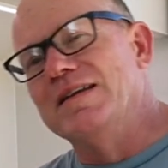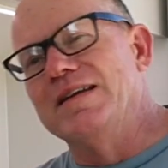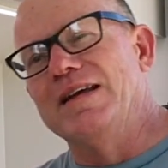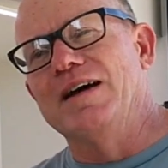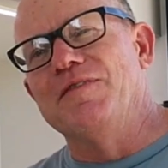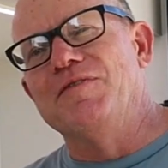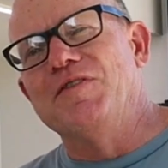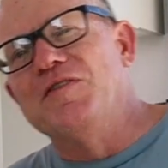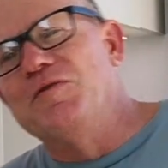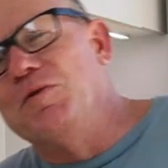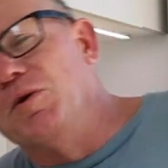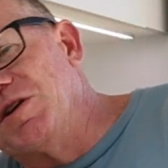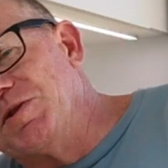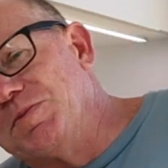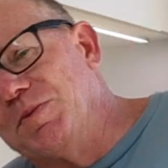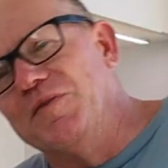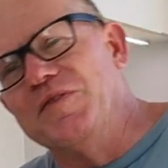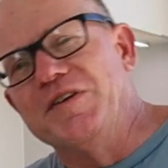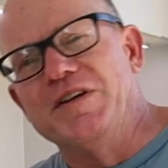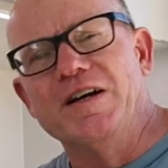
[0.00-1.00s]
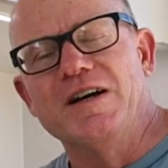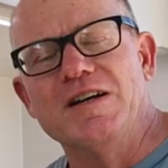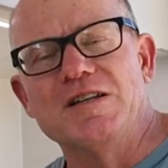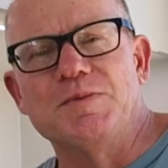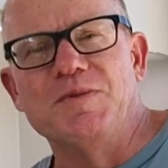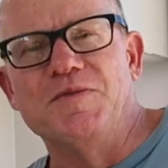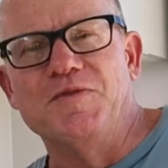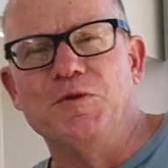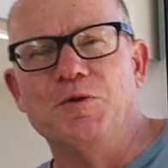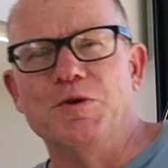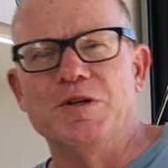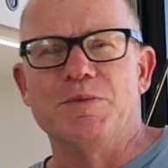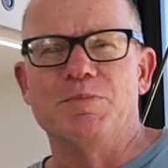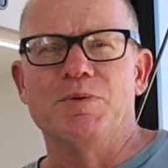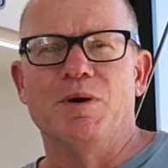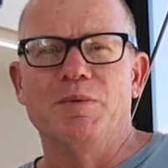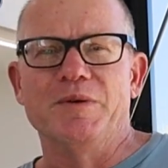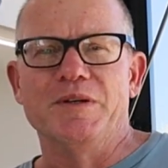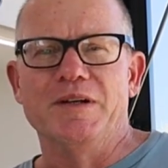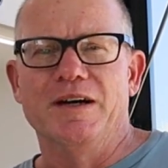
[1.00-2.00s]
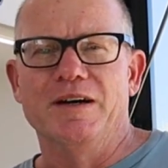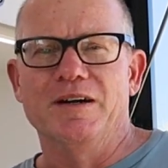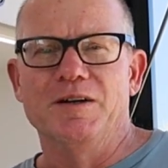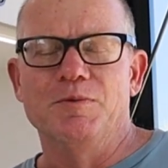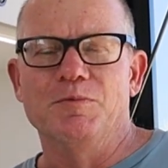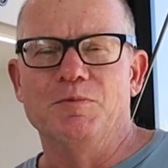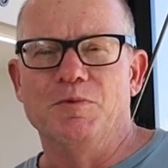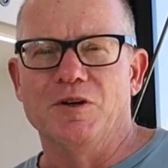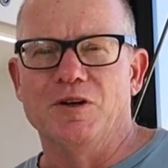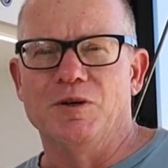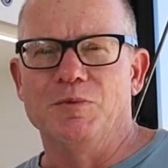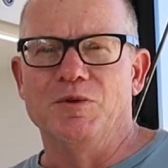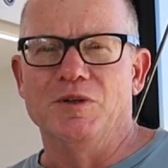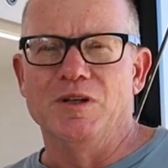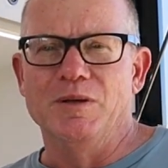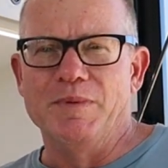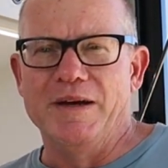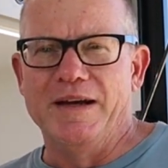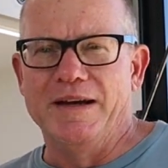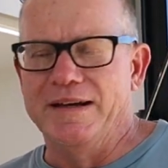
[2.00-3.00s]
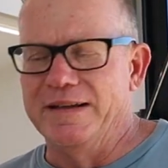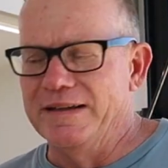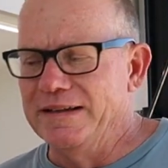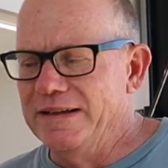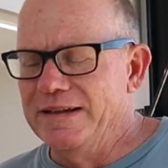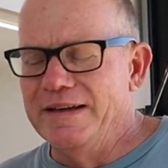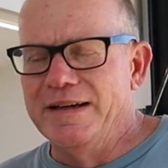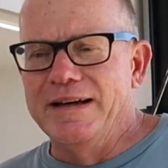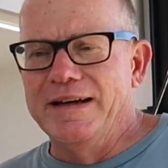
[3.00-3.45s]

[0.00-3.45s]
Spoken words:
Now, if you've watched my videos before, you probably know what I'm all about.